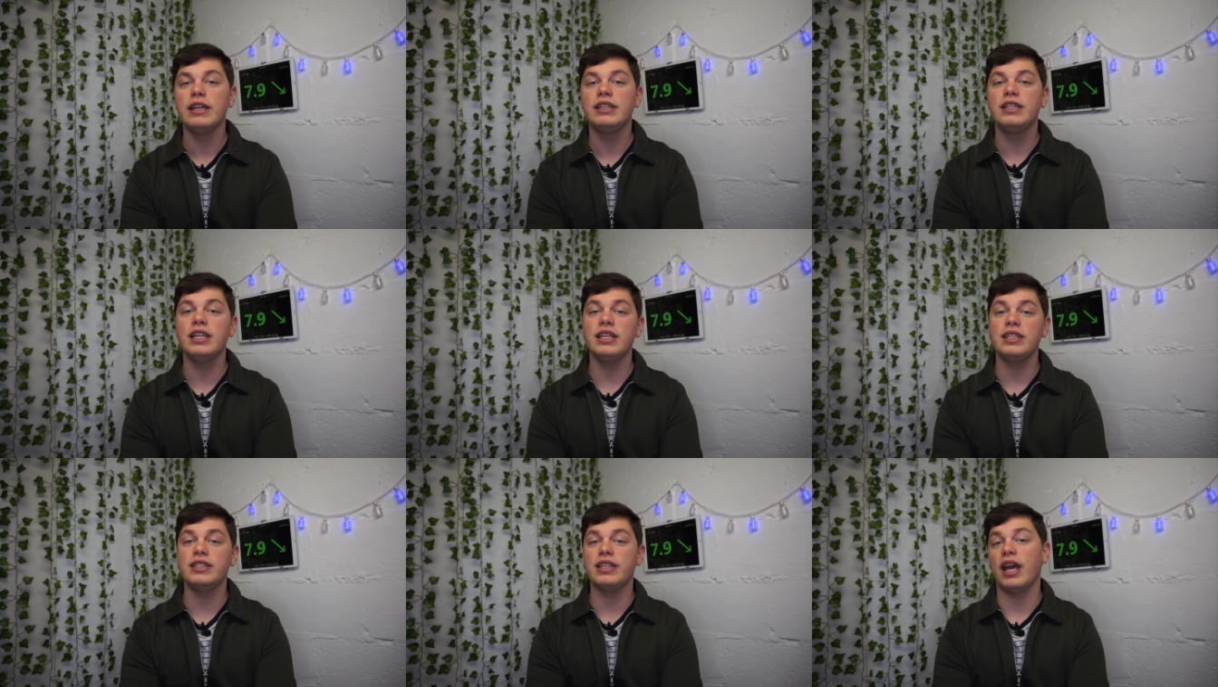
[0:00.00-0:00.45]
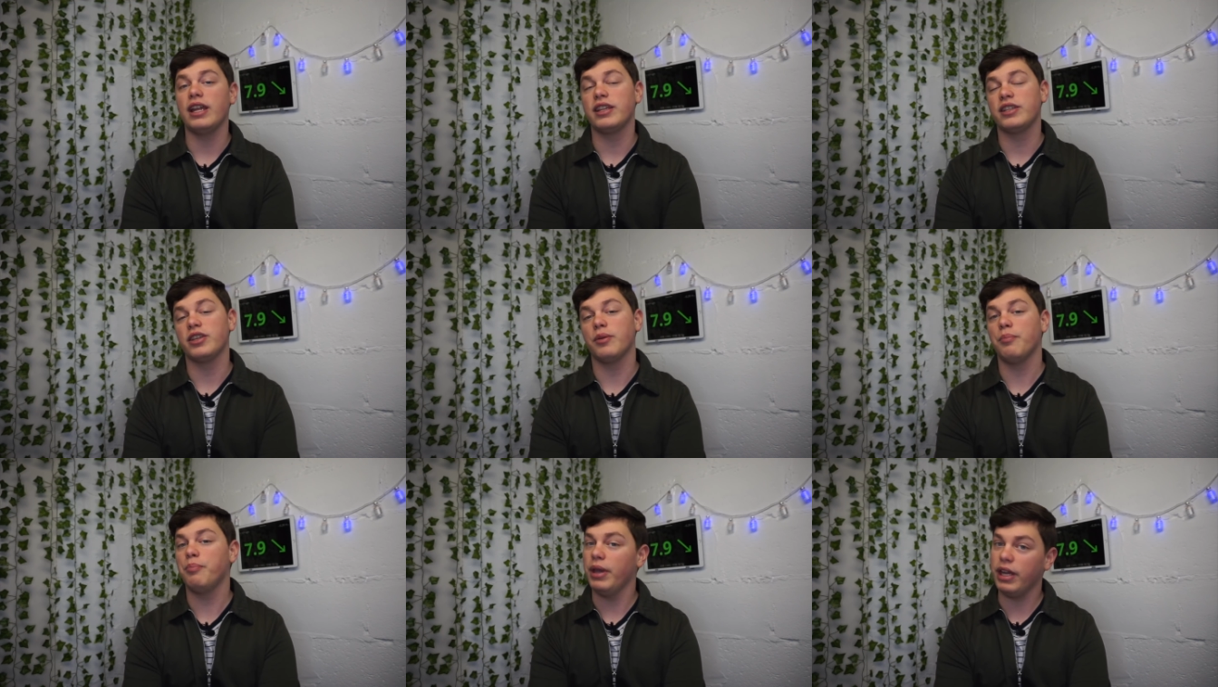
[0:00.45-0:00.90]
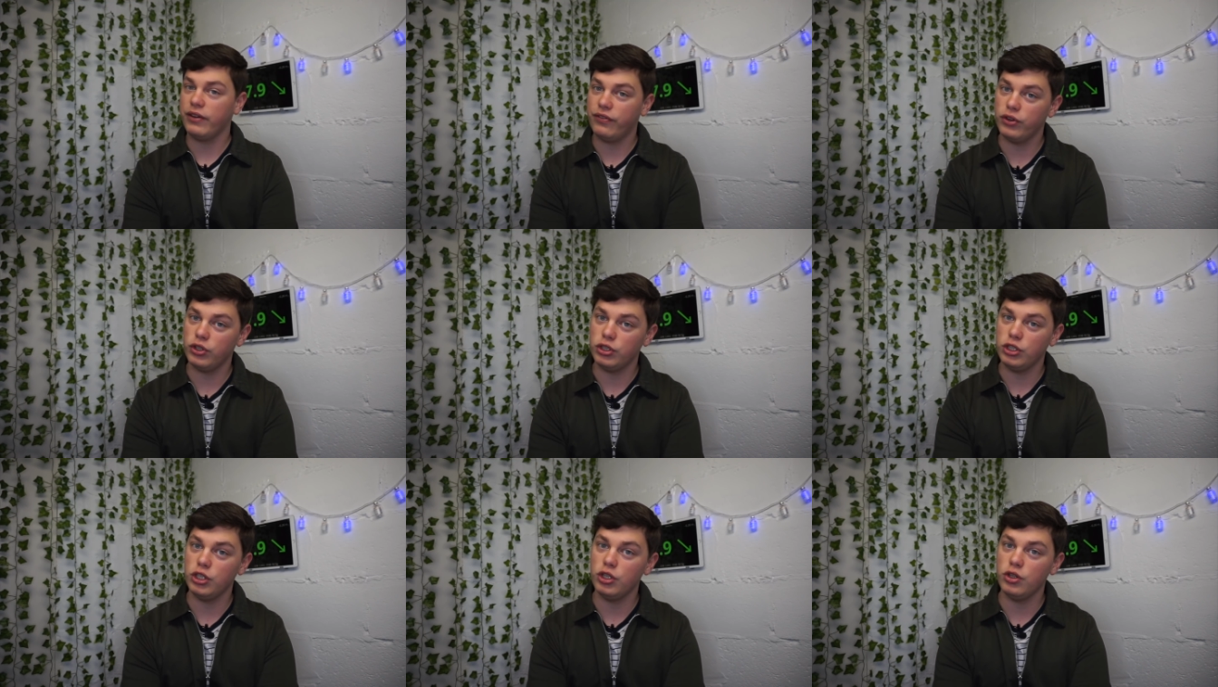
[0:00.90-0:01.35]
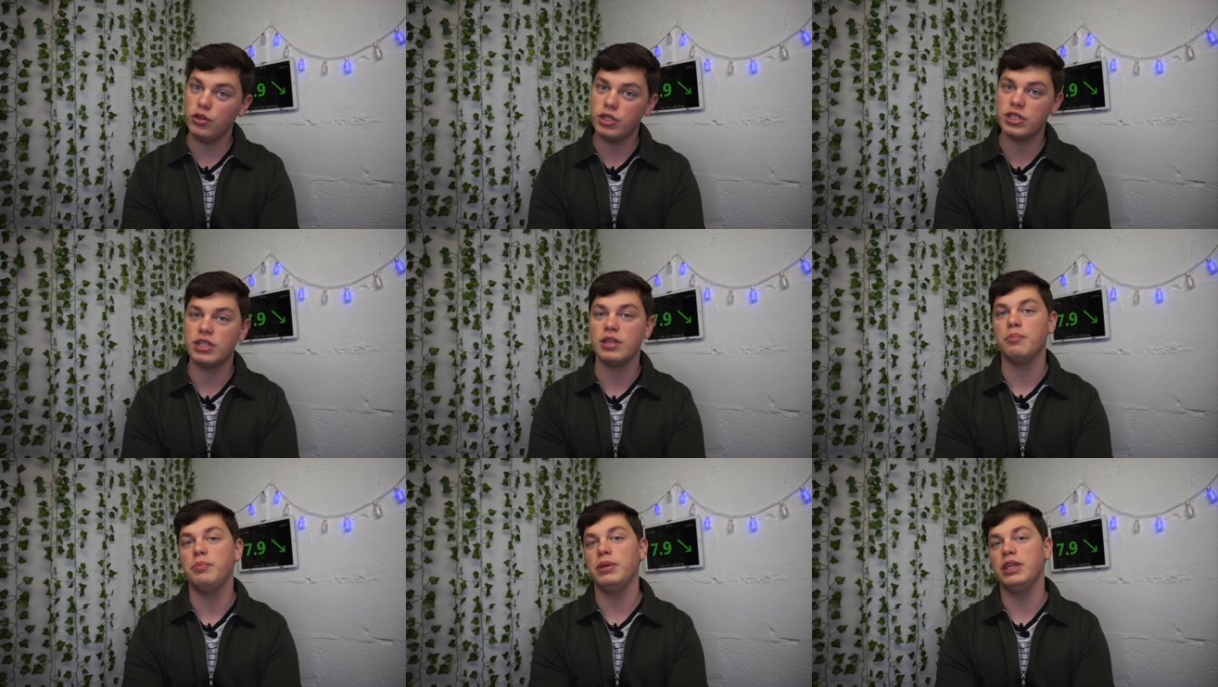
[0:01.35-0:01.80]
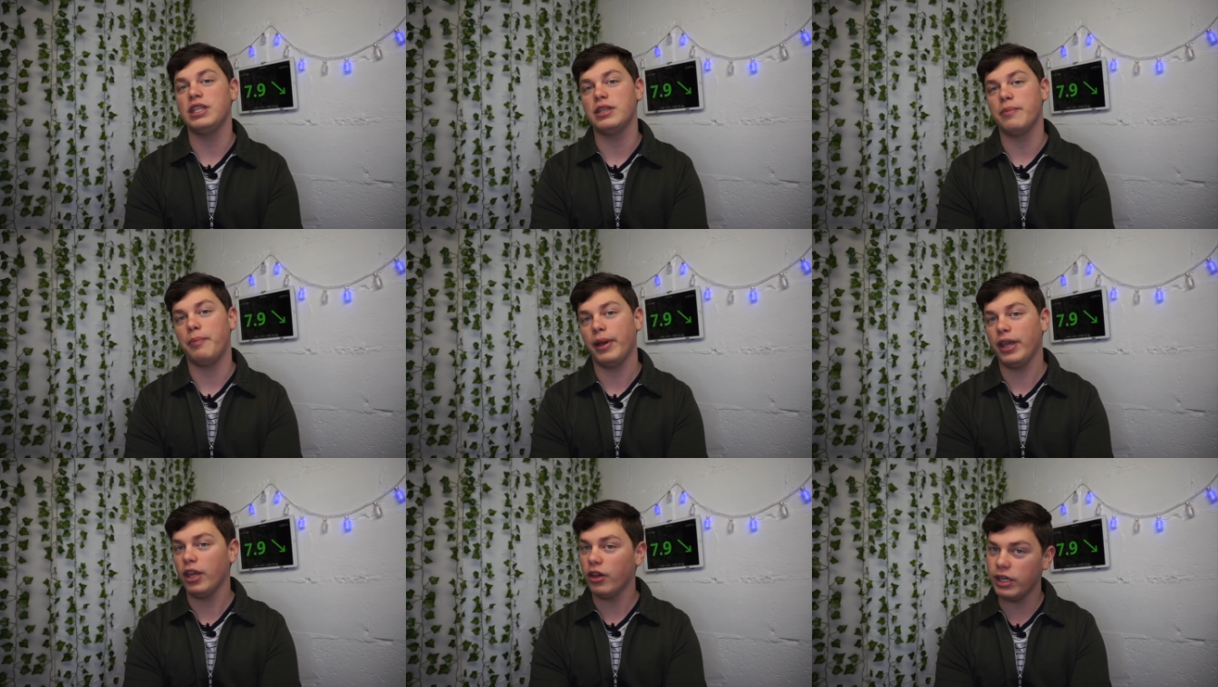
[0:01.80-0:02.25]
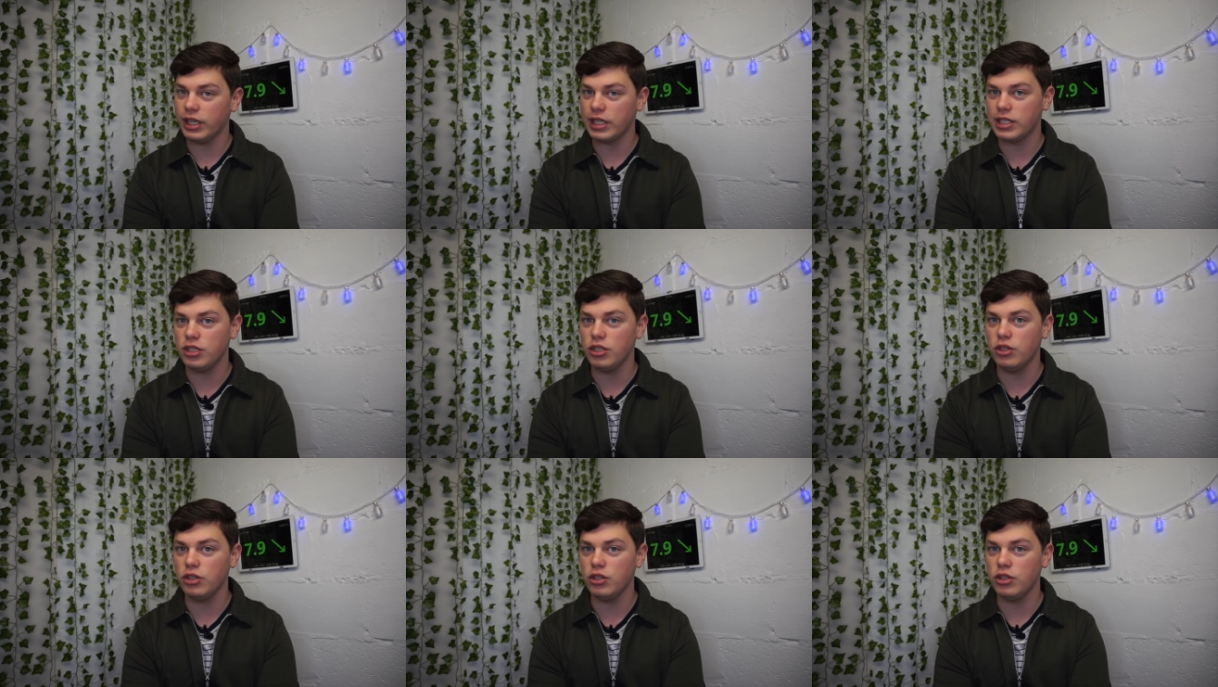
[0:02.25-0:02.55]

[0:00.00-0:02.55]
This and some Bigfoot news, Beta Bionics